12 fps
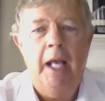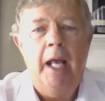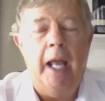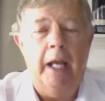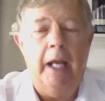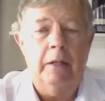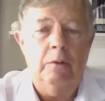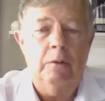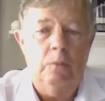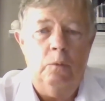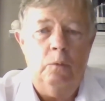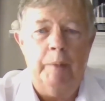And
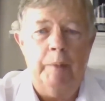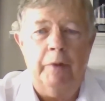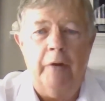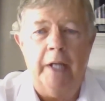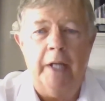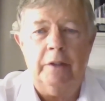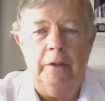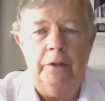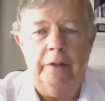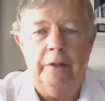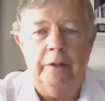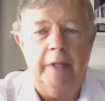we provide a
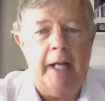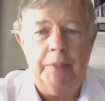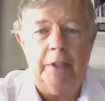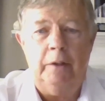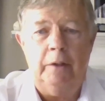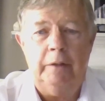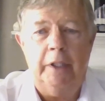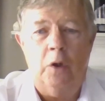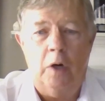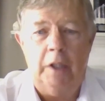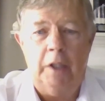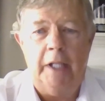solution that absolutely
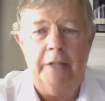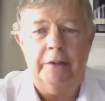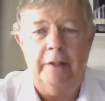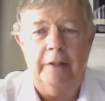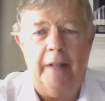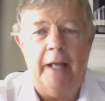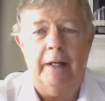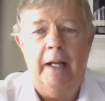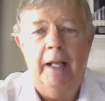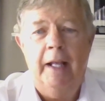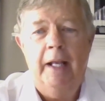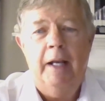correlates to that
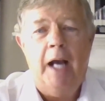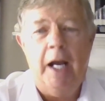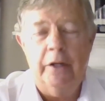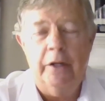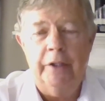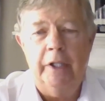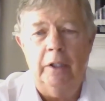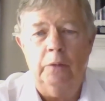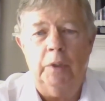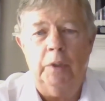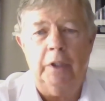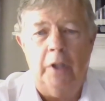higher
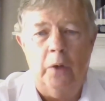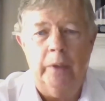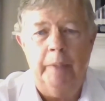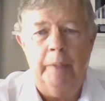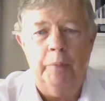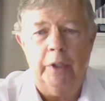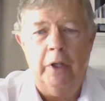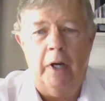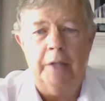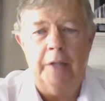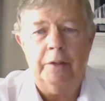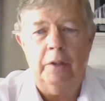yield with the lower input
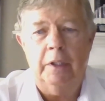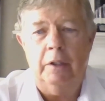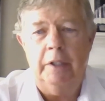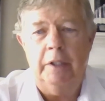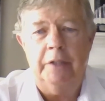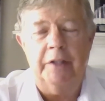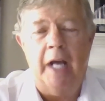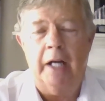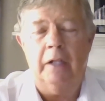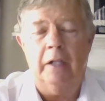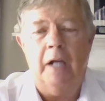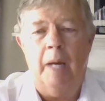cost. It's
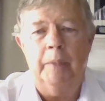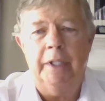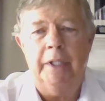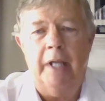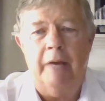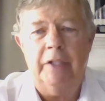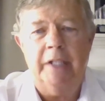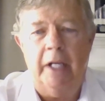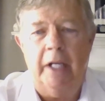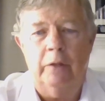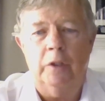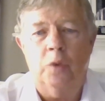not uncommon to have a
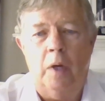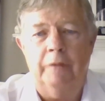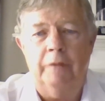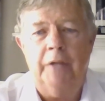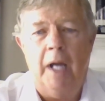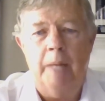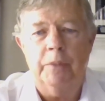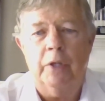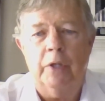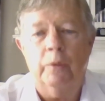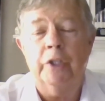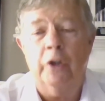10 or a 12
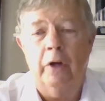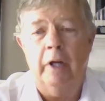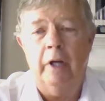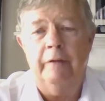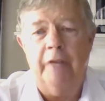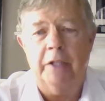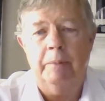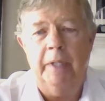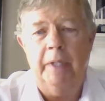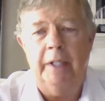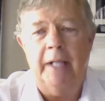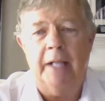times return on
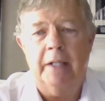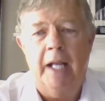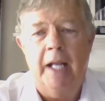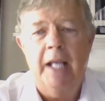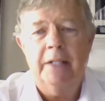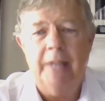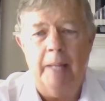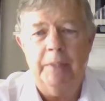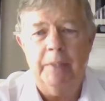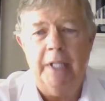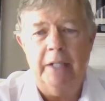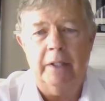investment in that
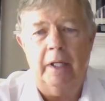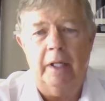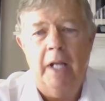same season.